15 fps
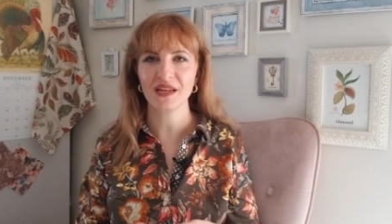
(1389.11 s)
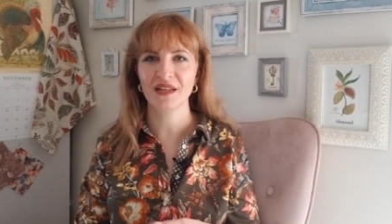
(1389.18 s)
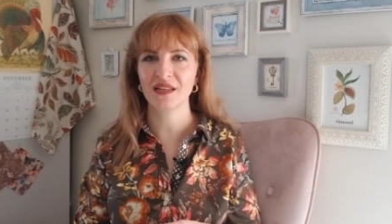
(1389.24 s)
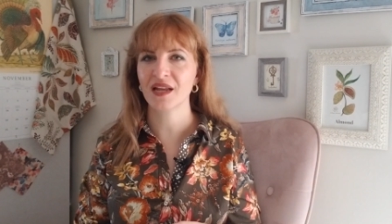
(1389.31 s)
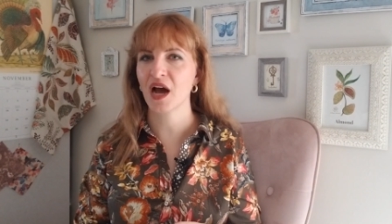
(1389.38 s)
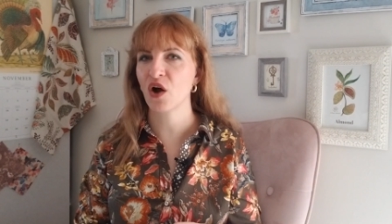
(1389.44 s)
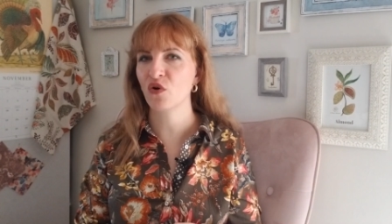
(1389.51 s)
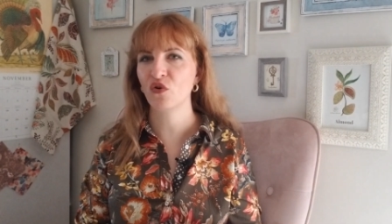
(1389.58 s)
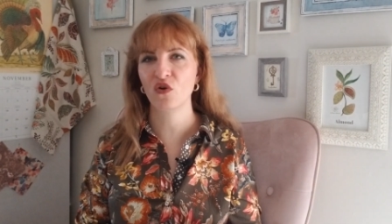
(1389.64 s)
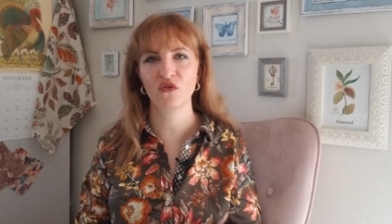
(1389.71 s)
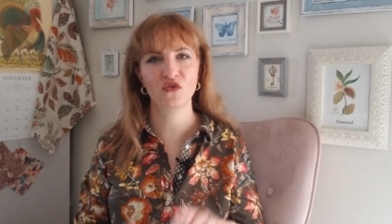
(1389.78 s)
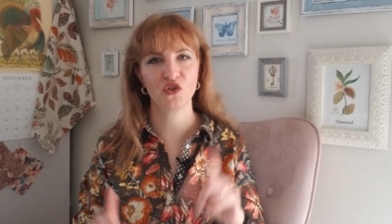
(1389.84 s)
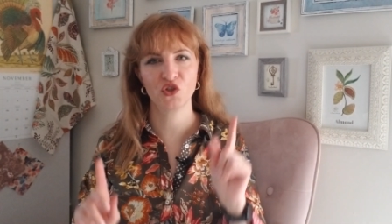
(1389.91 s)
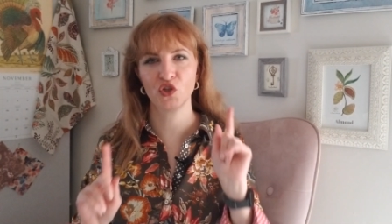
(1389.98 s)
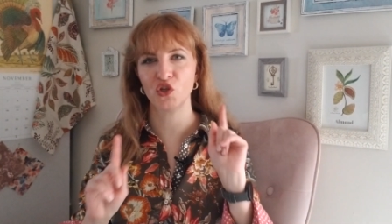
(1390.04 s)
Now
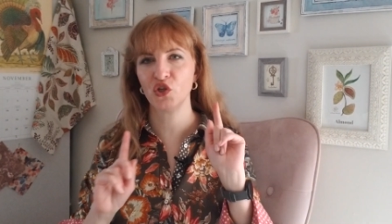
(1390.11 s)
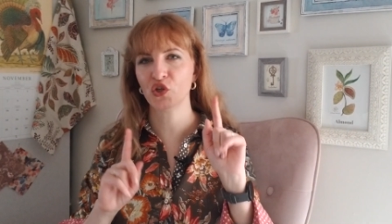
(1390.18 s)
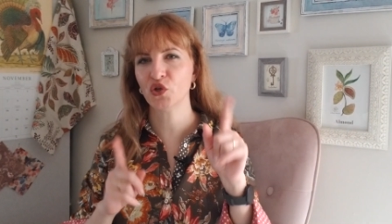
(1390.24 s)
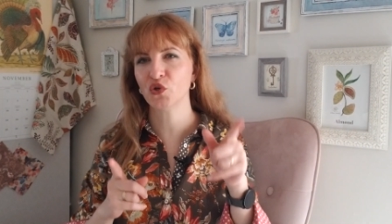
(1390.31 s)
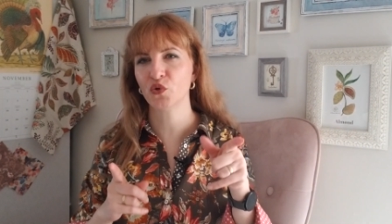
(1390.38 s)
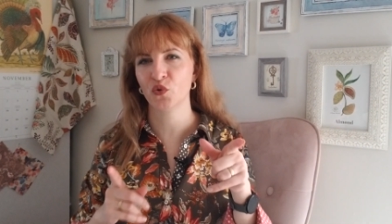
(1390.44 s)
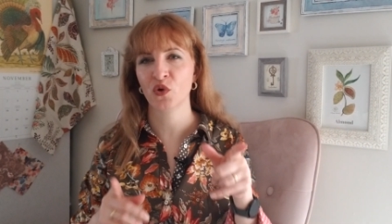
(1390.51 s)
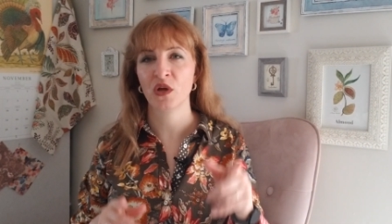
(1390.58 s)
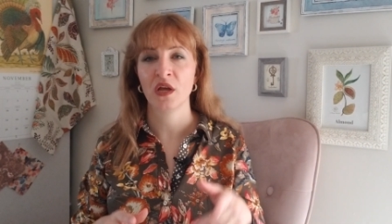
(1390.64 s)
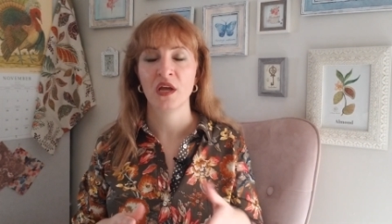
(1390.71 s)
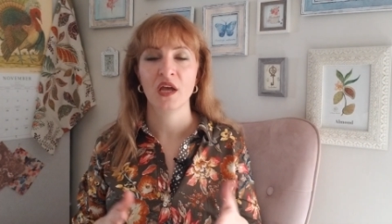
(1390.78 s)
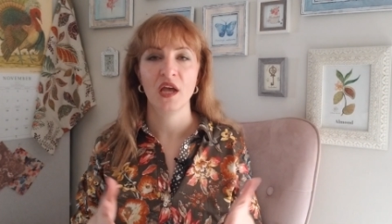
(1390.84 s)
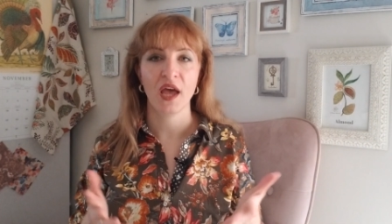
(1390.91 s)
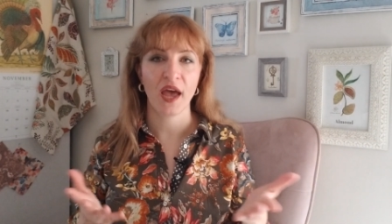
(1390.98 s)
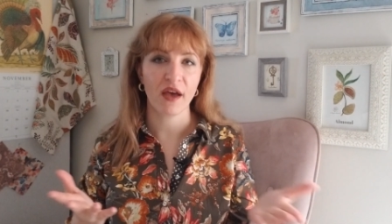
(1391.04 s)
over to you.
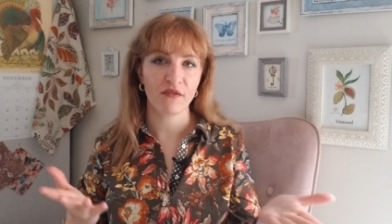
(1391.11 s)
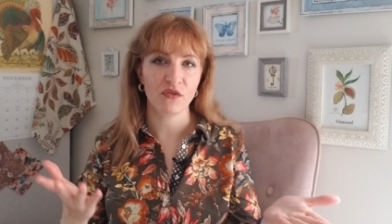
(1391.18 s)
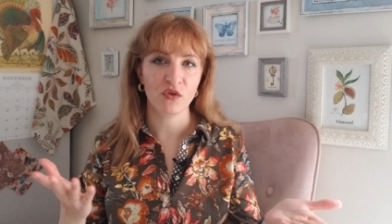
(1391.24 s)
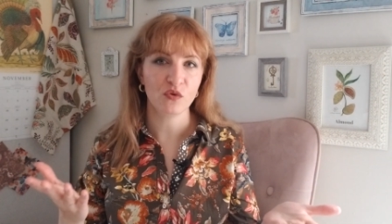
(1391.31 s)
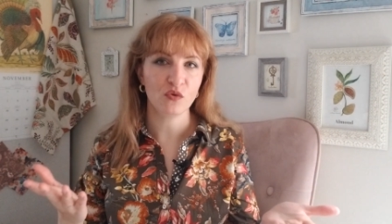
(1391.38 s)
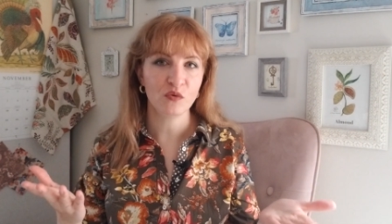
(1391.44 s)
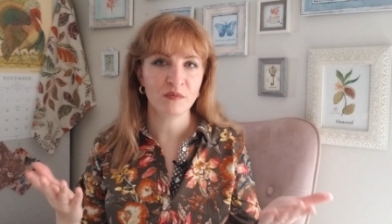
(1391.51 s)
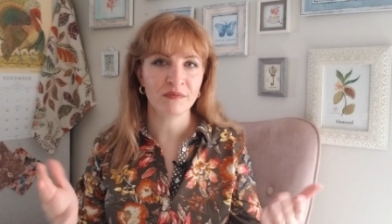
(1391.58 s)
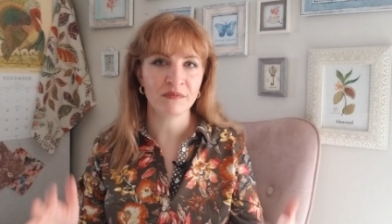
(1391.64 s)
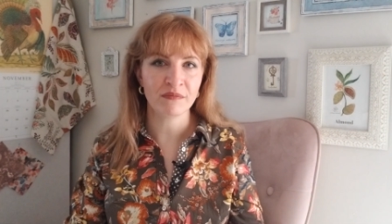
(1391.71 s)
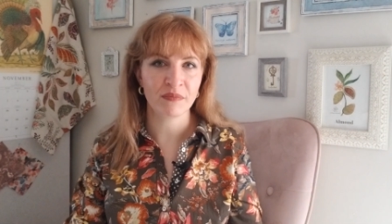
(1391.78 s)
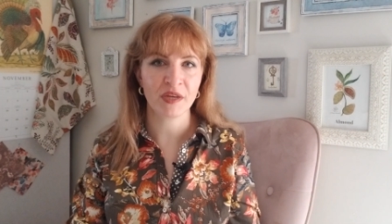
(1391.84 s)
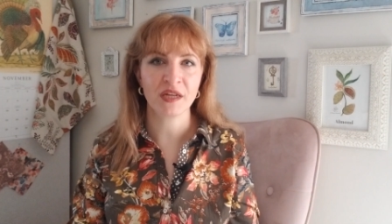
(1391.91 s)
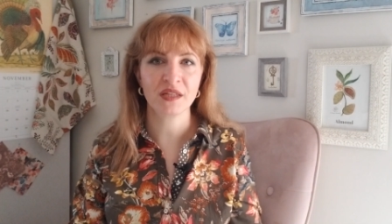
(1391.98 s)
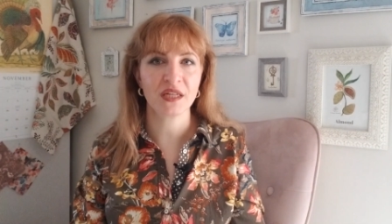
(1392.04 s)
Have you
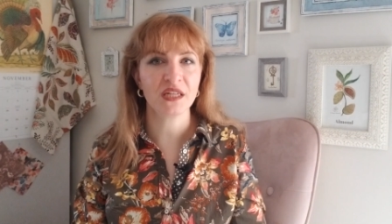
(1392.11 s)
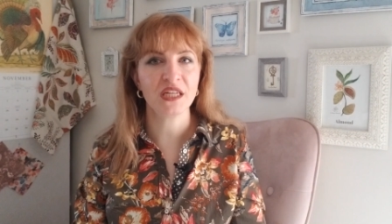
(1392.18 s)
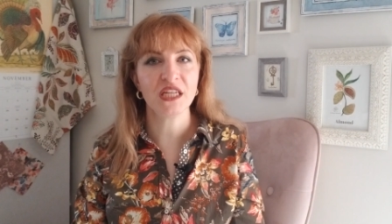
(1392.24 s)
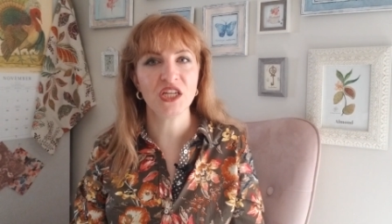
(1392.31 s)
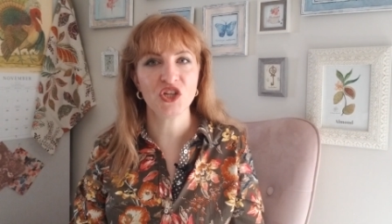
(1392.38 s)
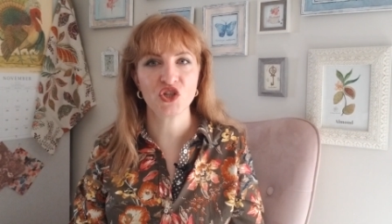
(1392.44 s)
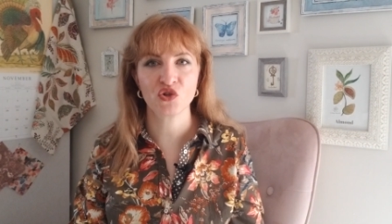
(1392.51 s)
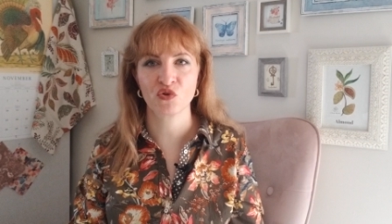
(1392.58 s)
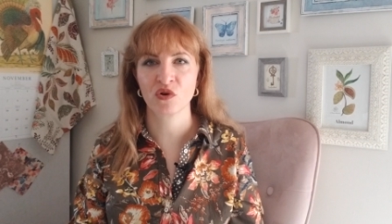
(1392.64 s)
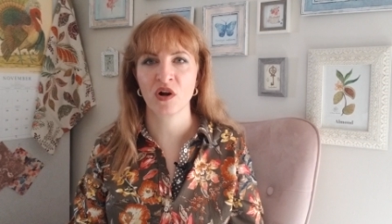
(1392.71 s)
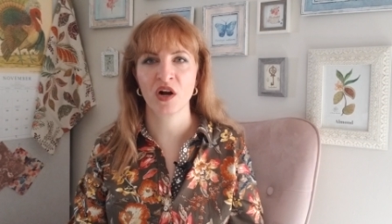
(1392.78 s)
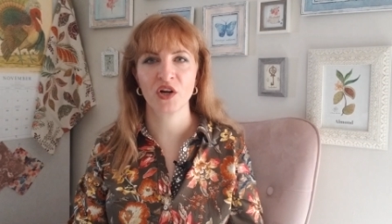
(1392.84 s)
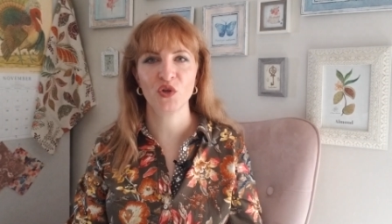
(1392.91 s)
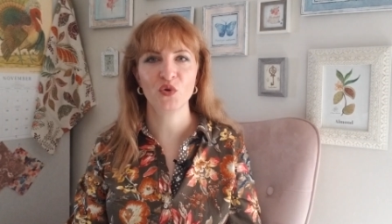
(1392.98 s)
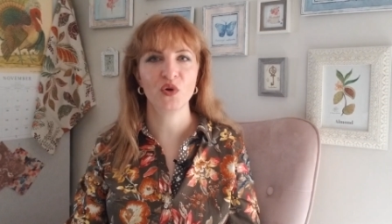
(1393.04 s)
picked a niche or
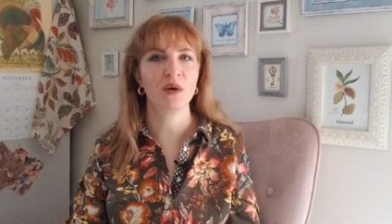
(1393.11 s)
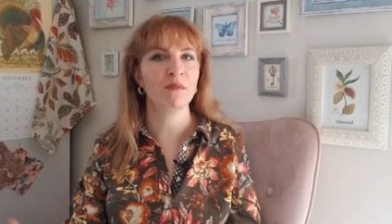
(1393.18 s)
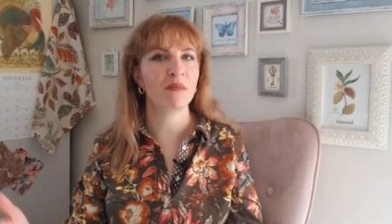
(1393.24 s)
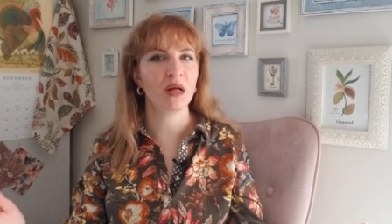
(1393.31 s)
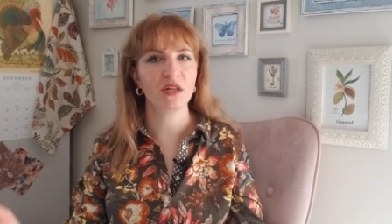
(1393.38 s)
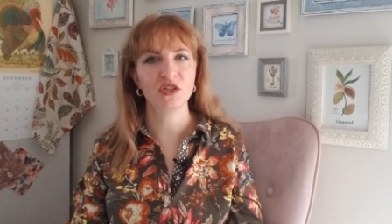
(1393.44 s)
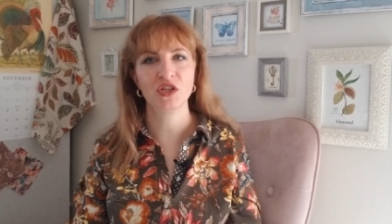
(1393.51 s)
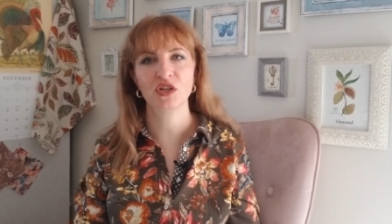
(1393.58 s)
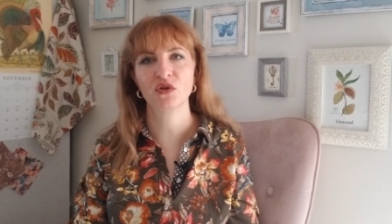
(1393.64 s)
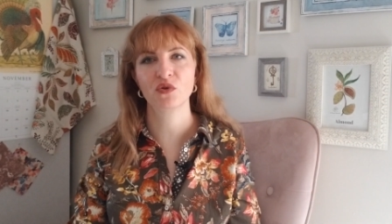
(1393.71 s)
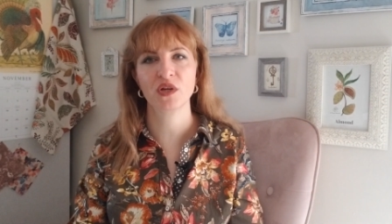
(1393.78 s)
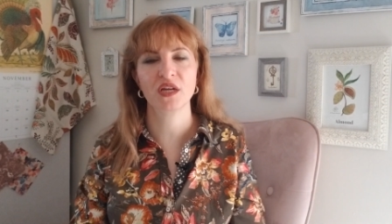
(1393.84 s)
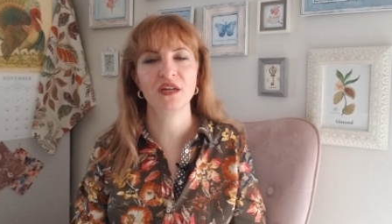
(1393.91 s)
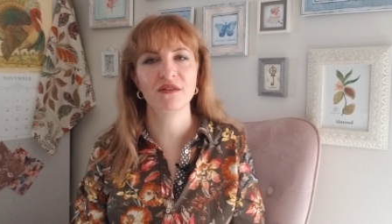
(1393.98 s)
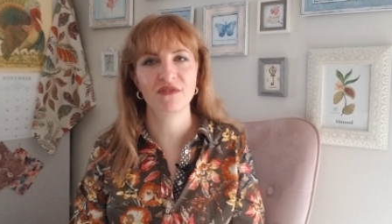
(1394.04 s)
are you a
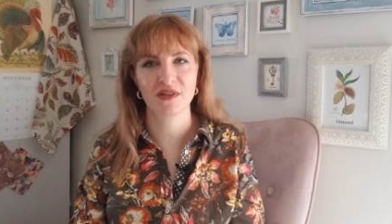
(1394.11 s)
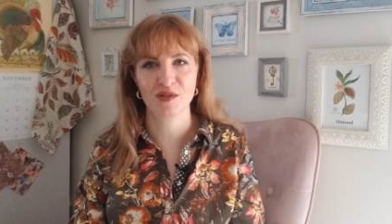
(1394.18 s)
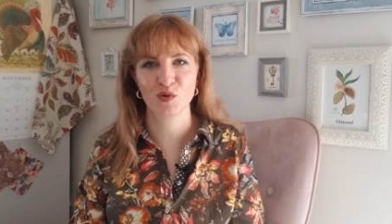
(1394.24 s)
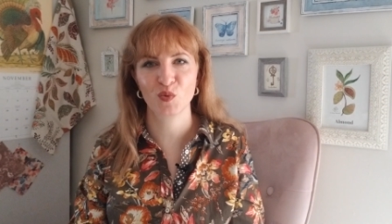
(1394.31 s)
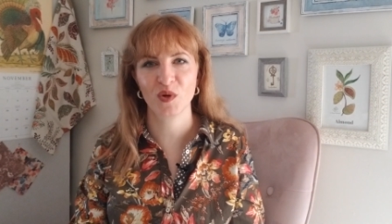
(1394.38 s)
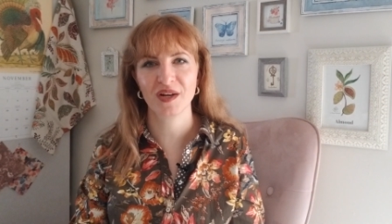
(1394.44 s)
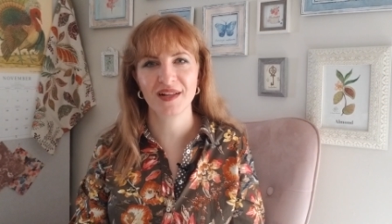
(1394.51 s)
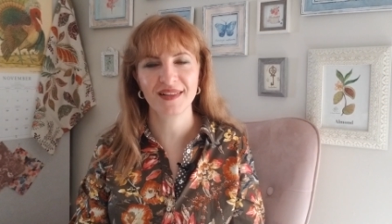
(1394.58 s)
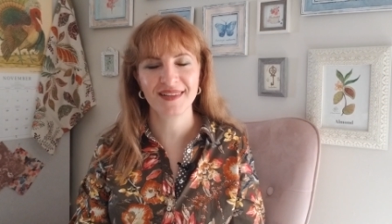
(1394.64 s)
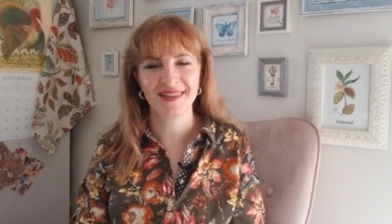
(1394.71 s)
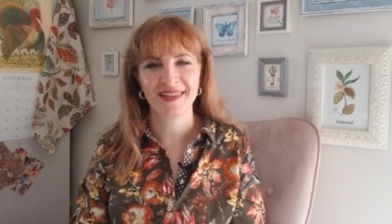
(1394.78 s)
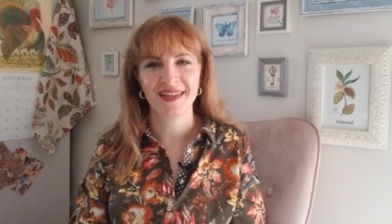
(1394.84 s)
multi-creative as well?